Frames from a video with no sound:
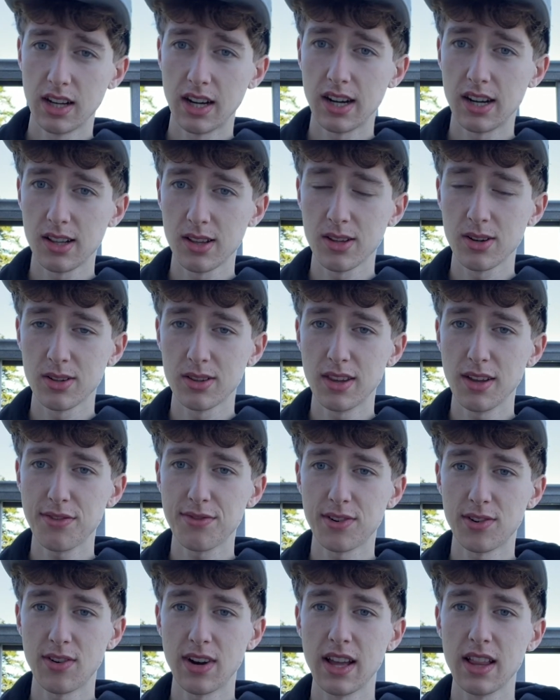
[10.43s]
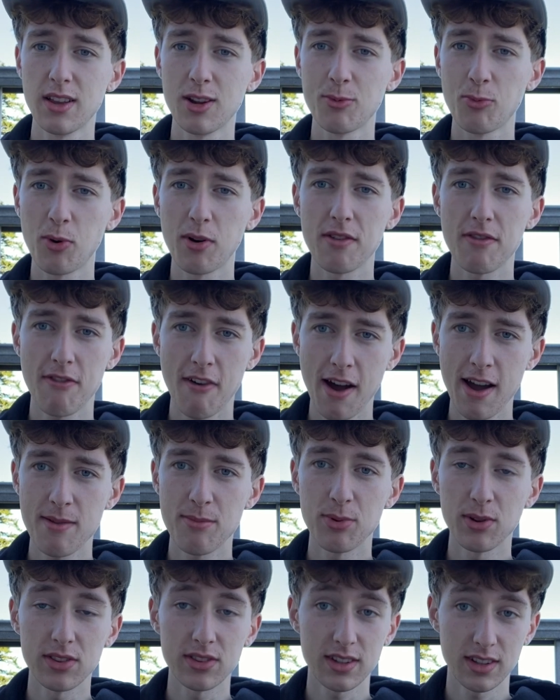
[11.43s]
A little different, right? A little more
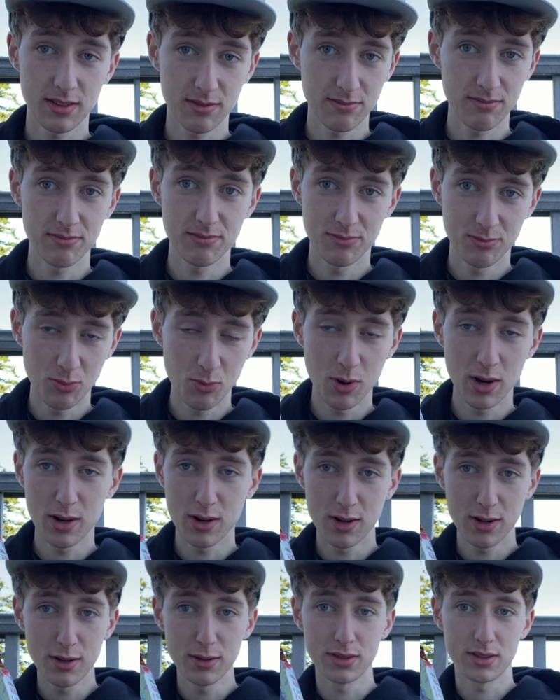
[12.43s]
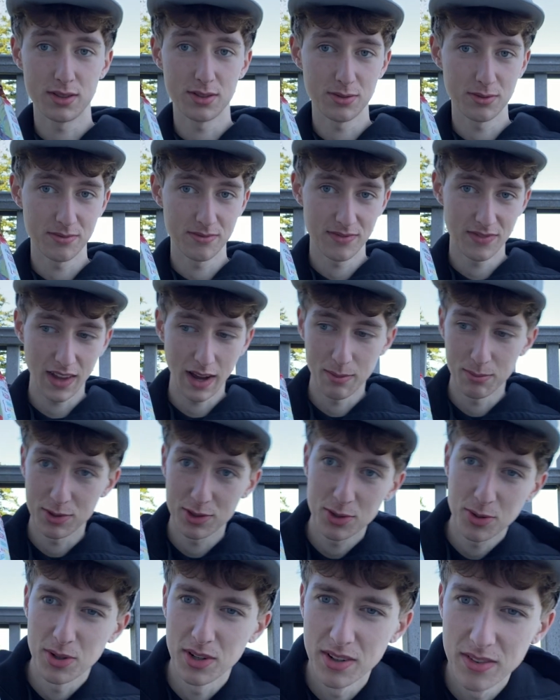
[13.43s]
vibrant than what you're used to, I'm
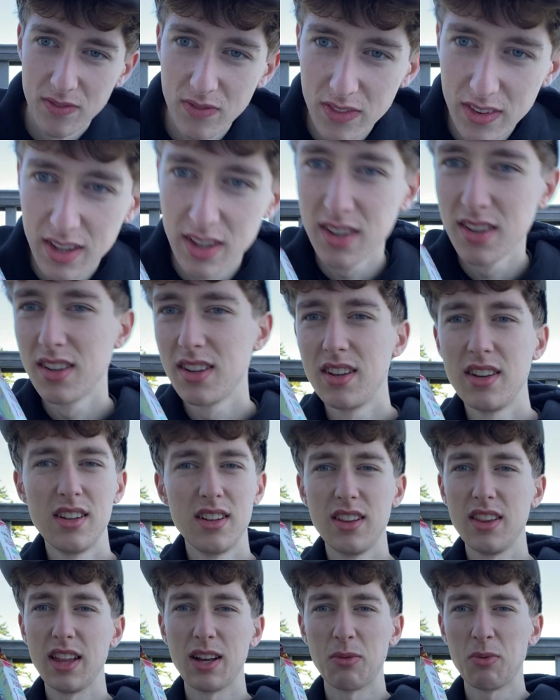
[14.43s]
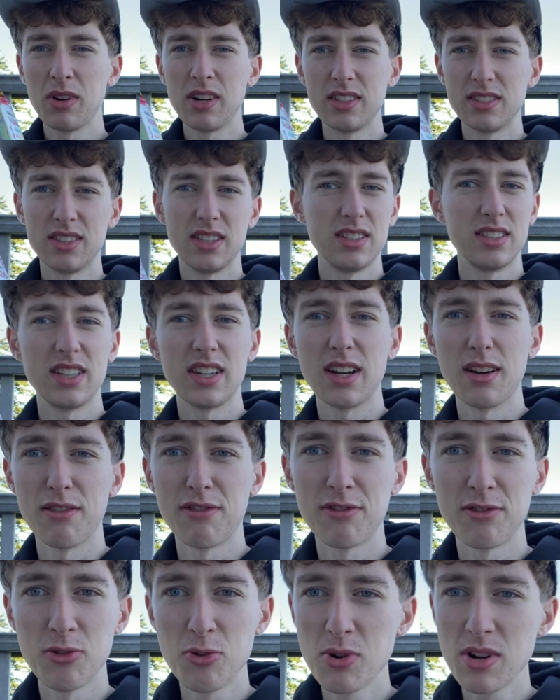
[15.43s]
sure. Like, what is this? Like a
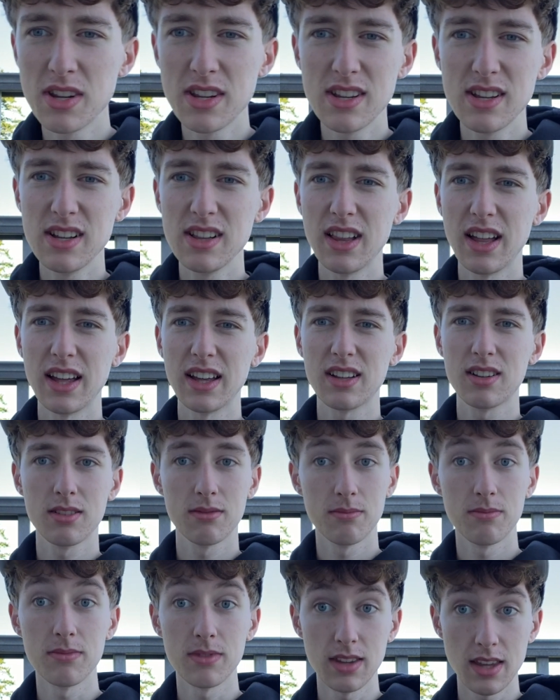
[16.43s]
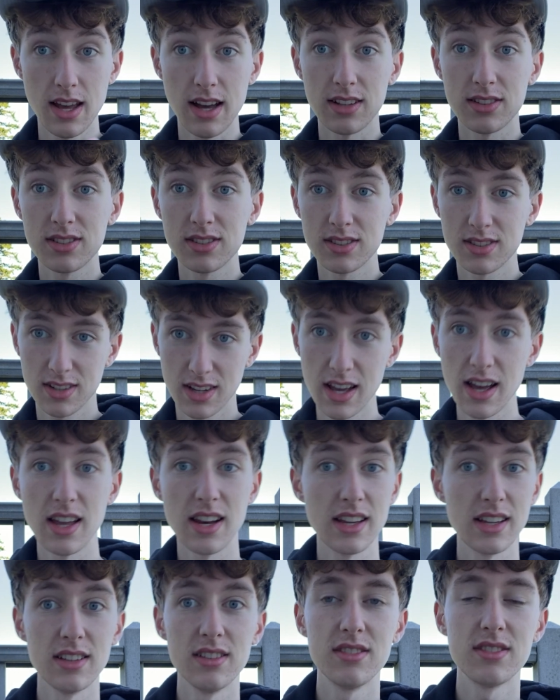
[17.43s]
fruity, yes, it
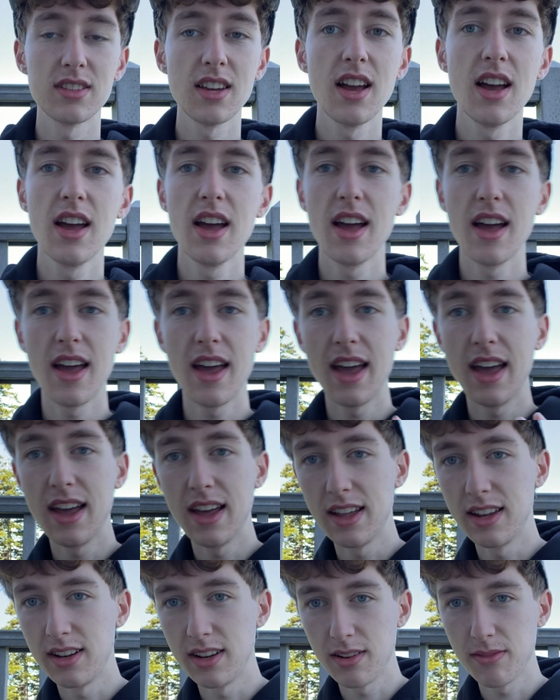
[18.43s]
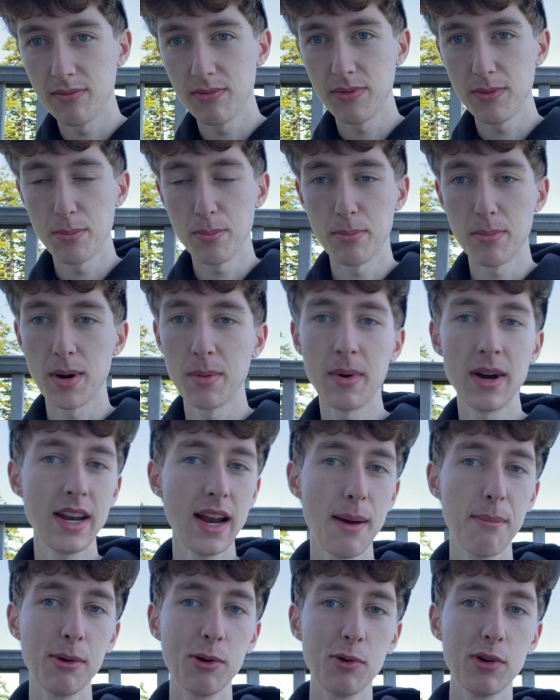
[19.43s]
is. But it might
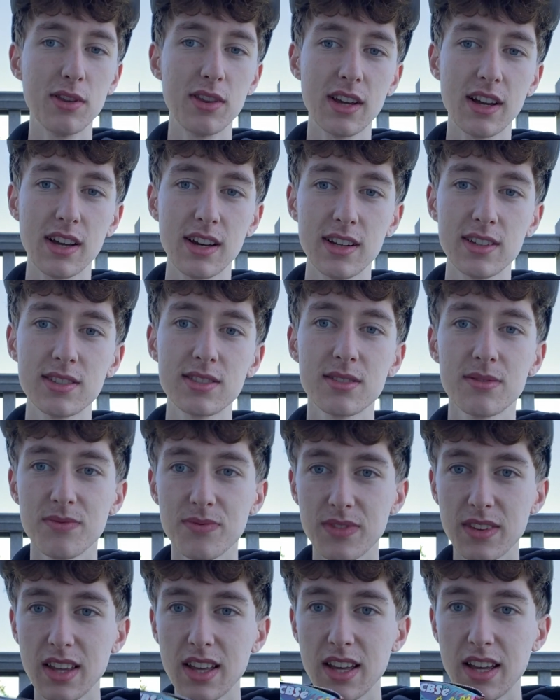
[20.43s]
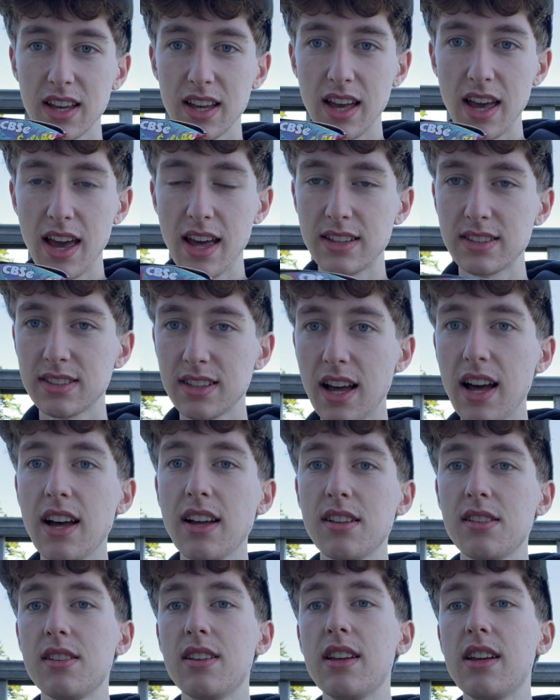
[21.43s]
not be what you think it is. It's not
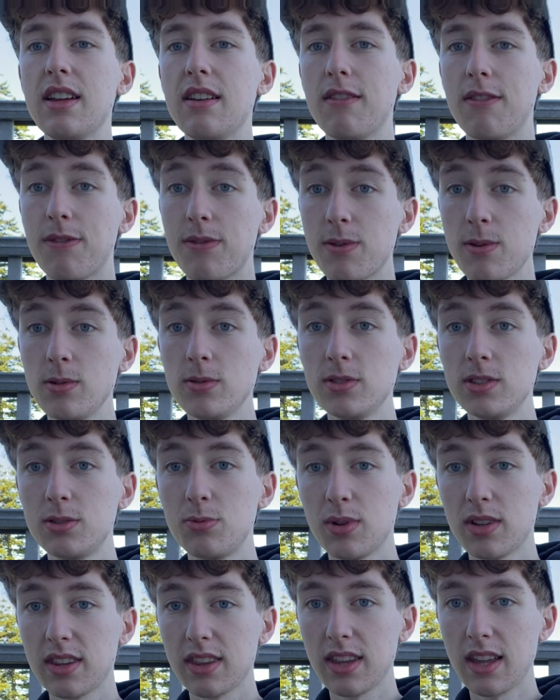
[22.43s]
infused with